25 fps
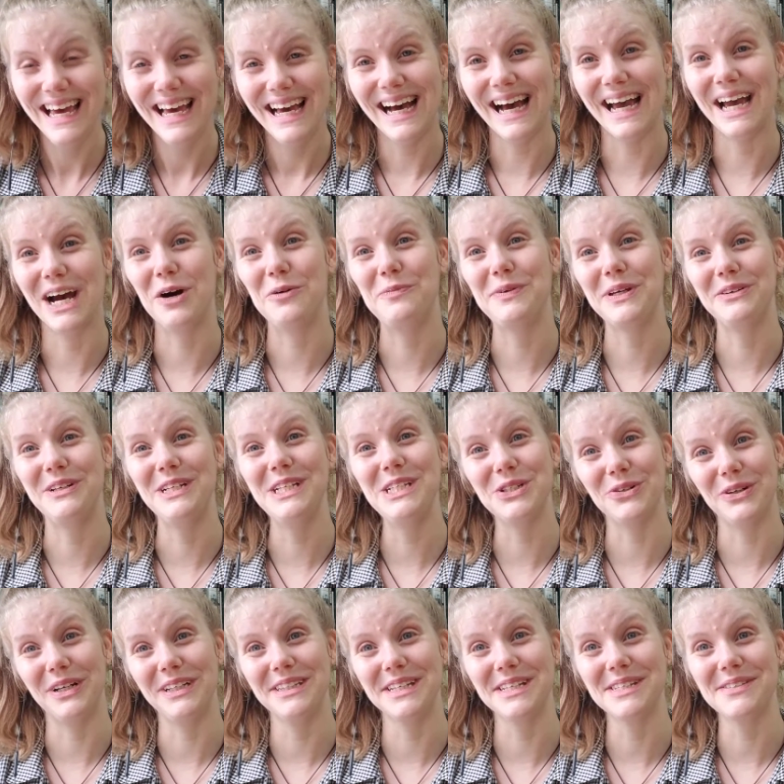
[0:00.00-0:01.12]
I hope you
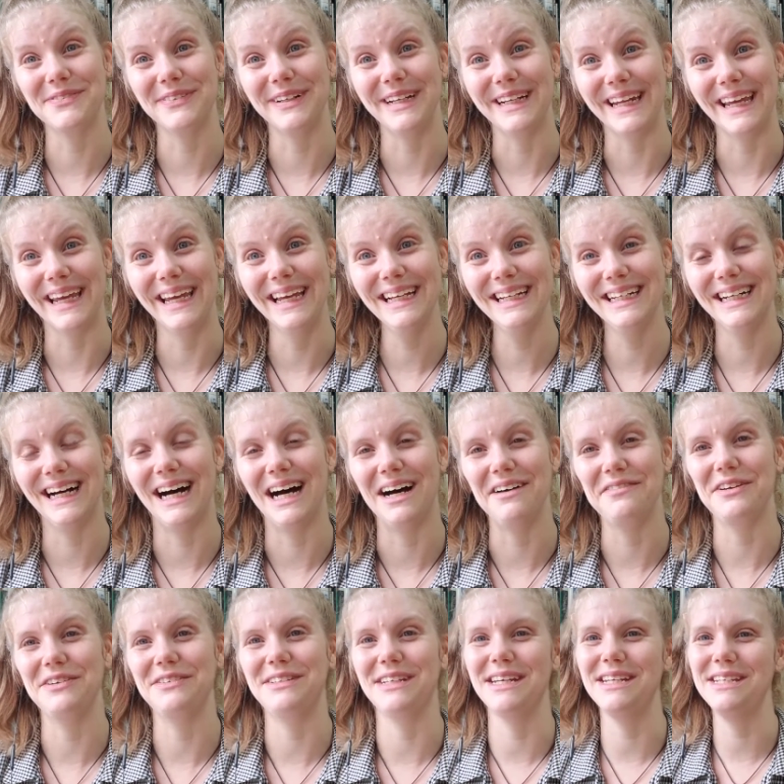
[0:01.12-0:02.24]
enjoyed this reading. Uh, if
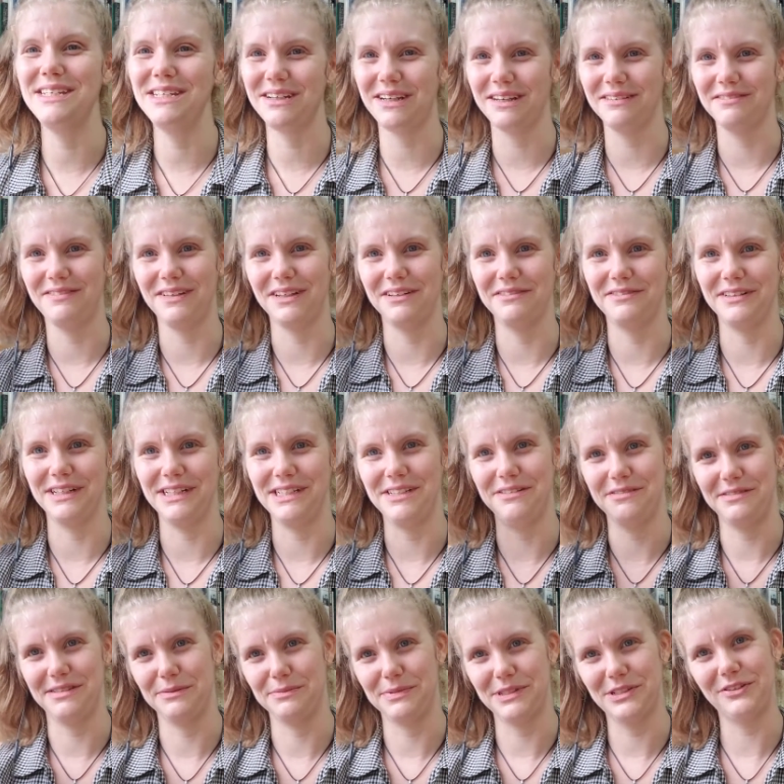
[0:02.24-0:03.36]
you did, you can feel free to
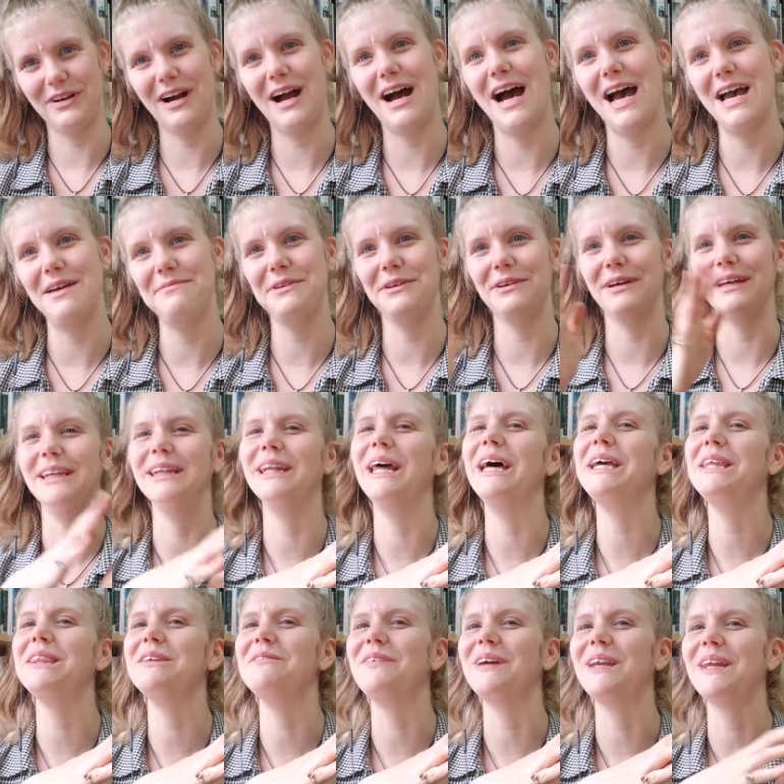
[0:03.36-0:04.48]
subscribe. You can
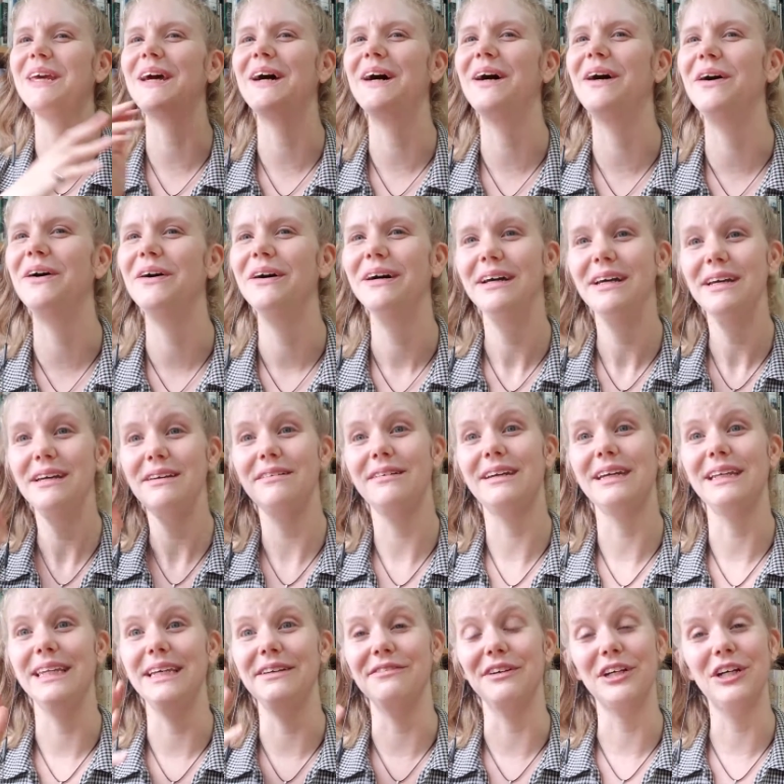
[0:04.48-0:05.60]
like the video. You
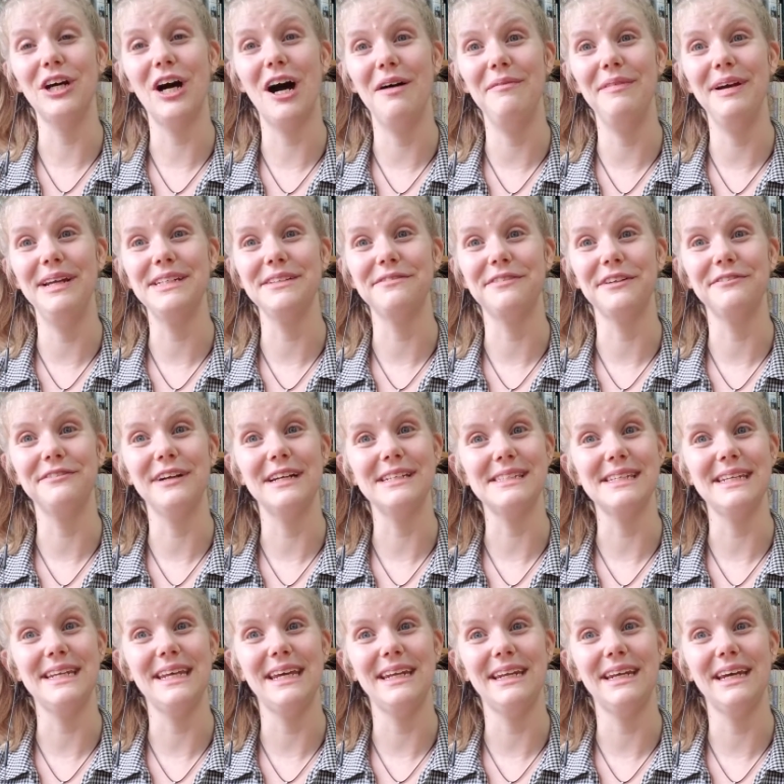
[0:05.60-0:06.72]
can leave a comment if it
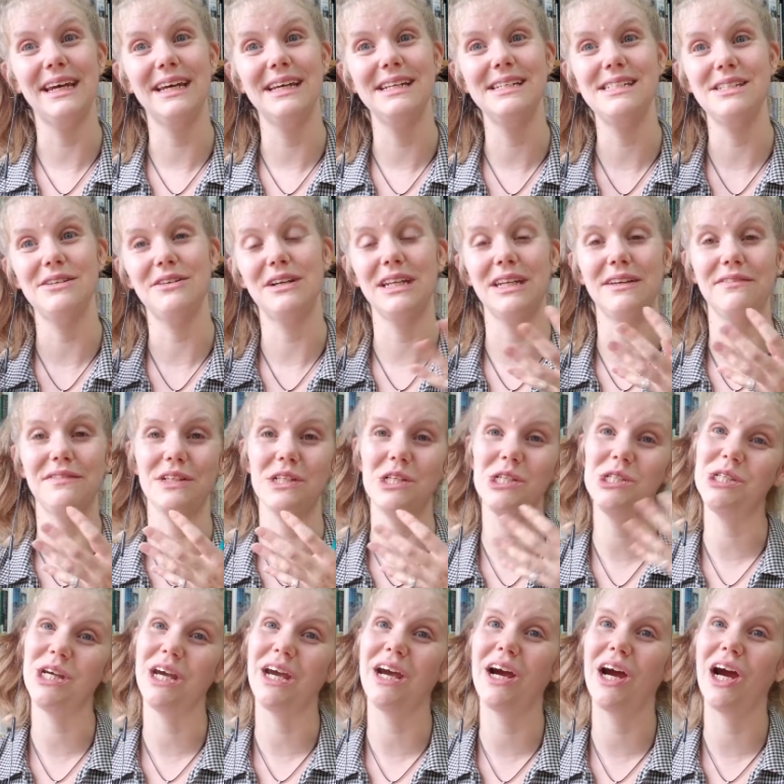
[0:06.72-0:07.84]
resonated. You can even
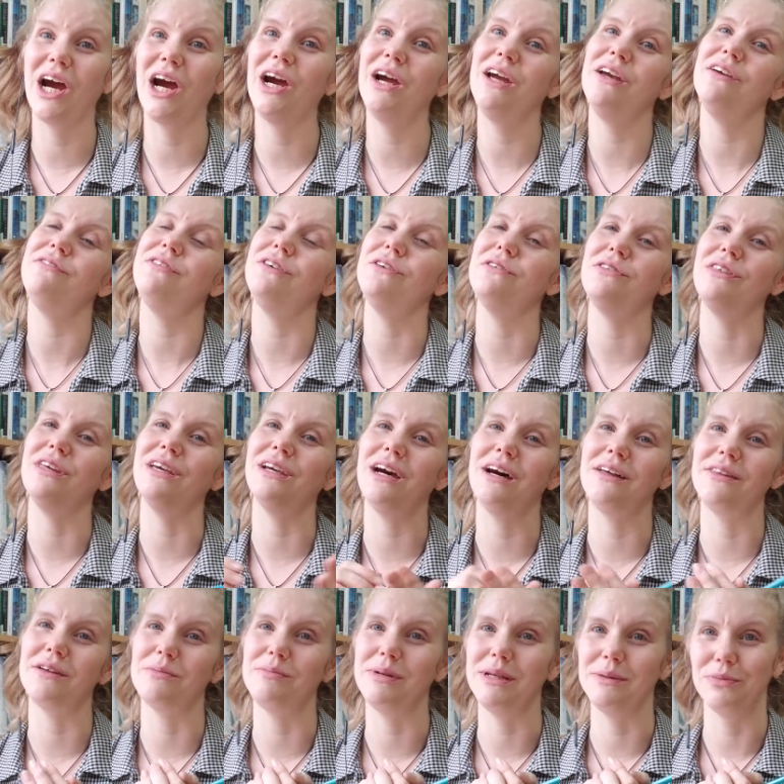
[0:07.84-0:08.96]
share if you think
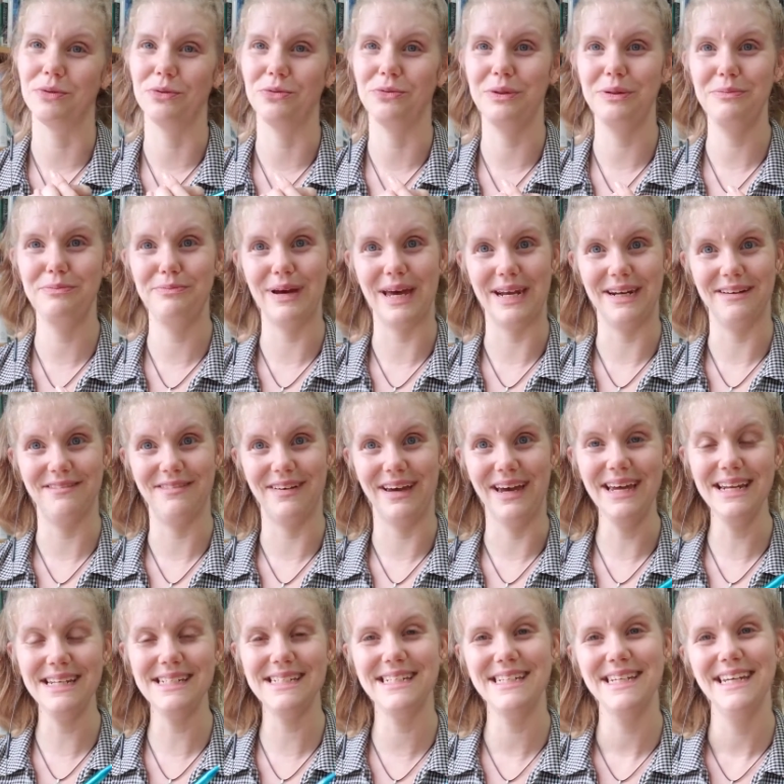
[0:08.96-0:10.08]
other people would
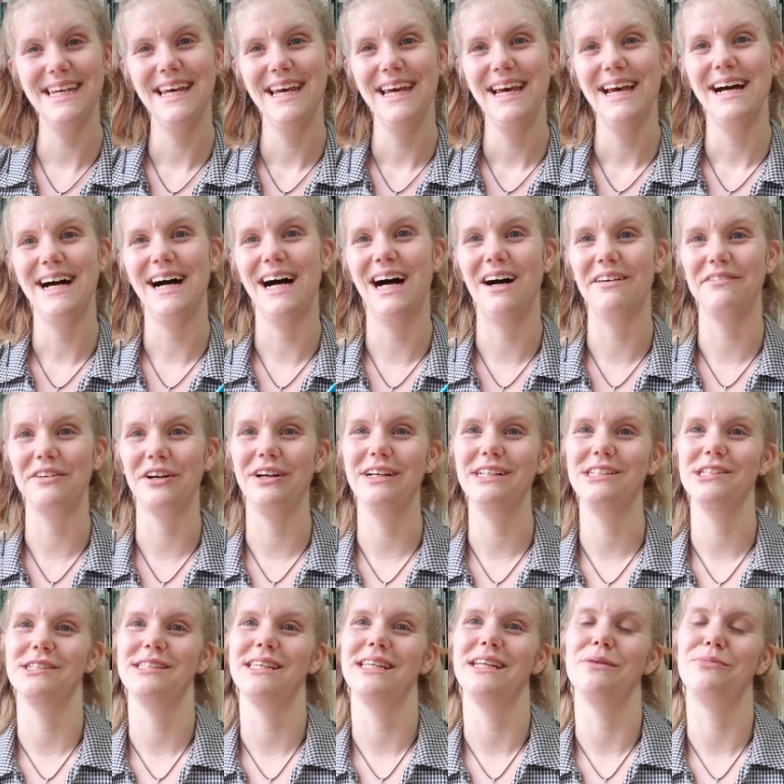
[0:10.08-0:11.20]
benefit. Uh, if you're
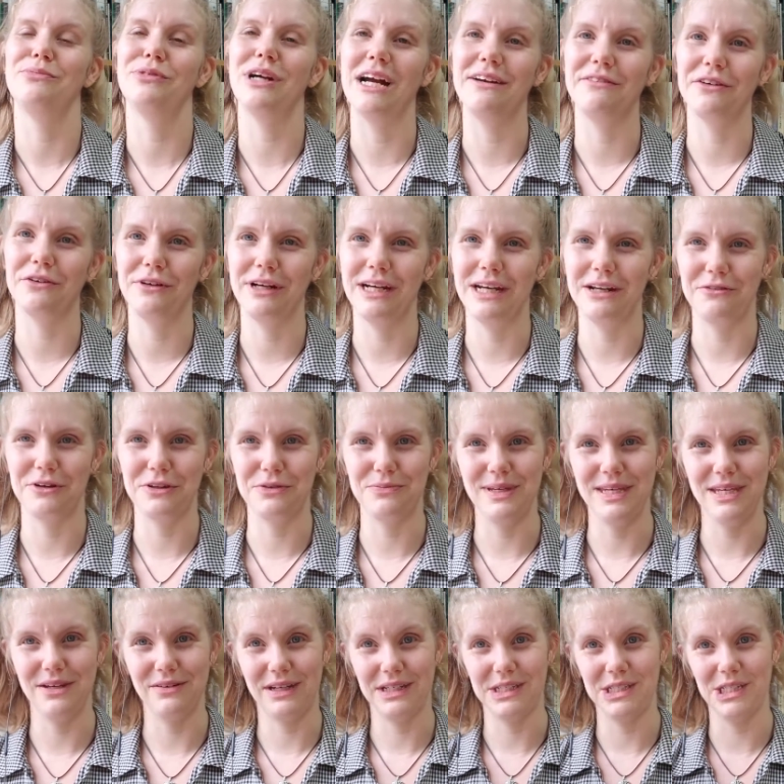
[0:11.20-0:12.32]
interested in a private reading with me,
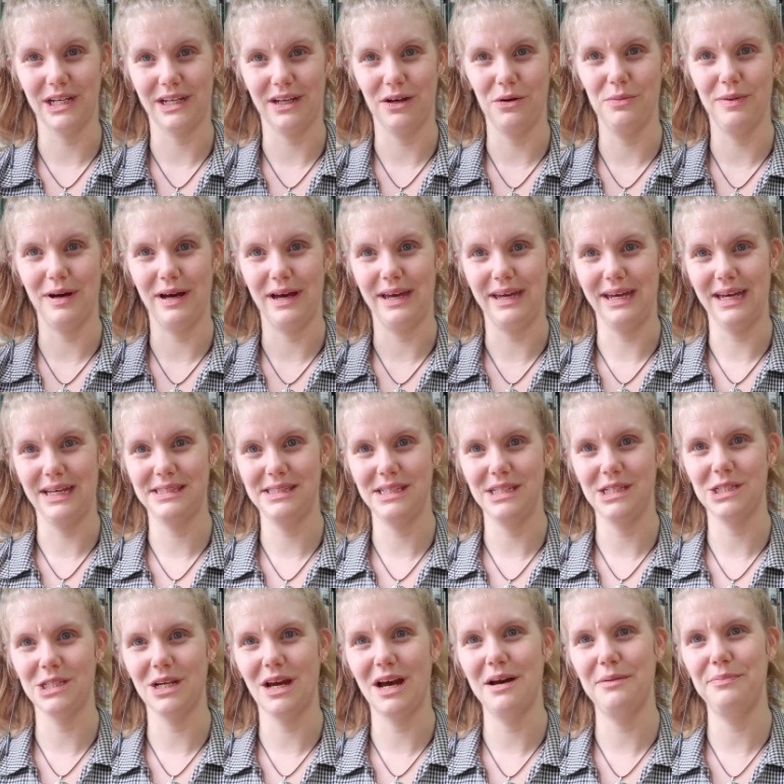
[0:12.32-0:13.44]
you can check out my Etsy
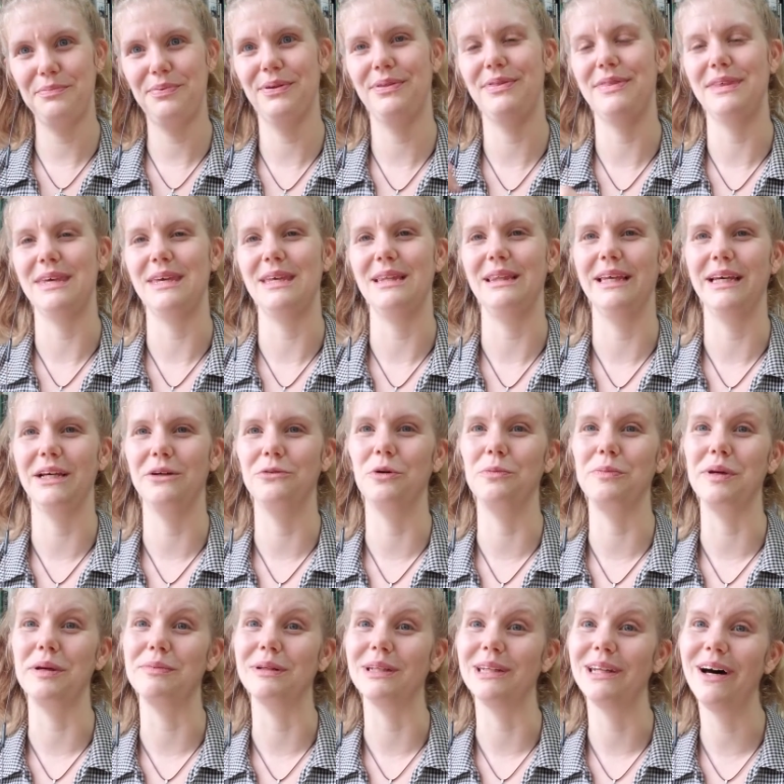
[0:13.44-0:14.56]
shop. The link will
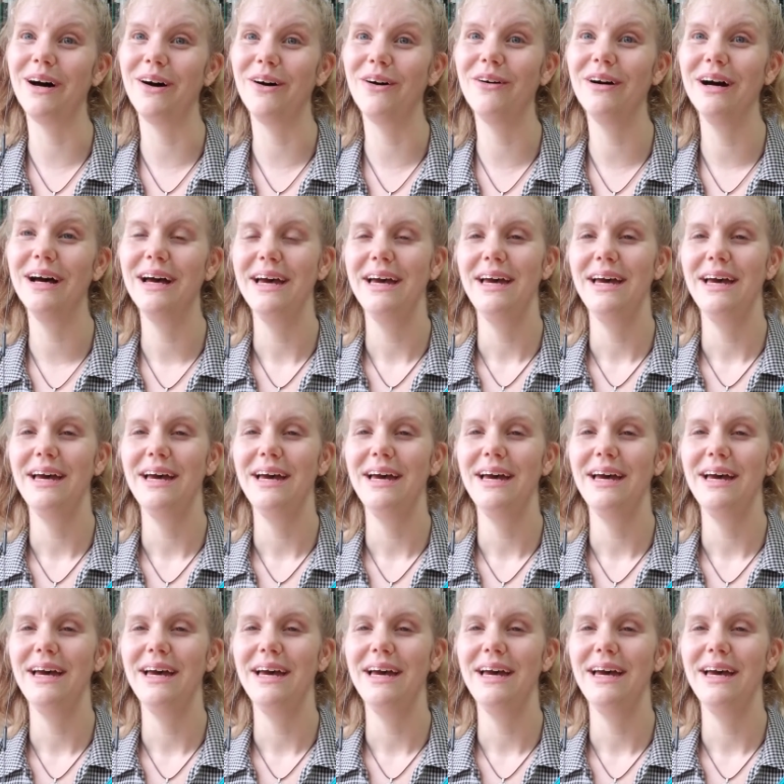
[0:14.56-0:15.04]
be below,